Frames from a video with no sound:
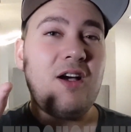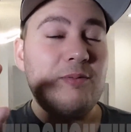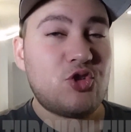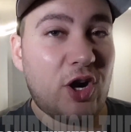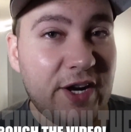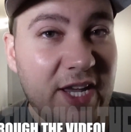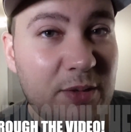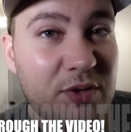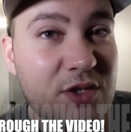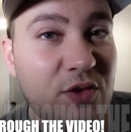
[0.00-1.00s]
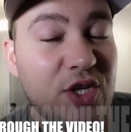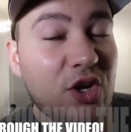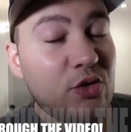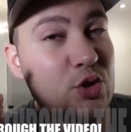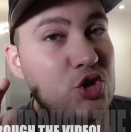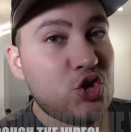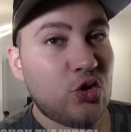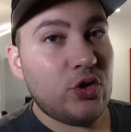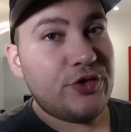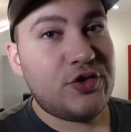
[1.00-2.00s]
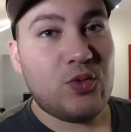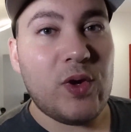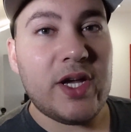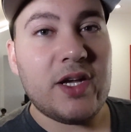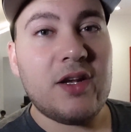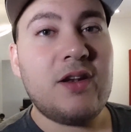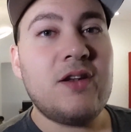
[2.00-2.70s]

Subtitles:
I'm trying to keep this video short and sweet.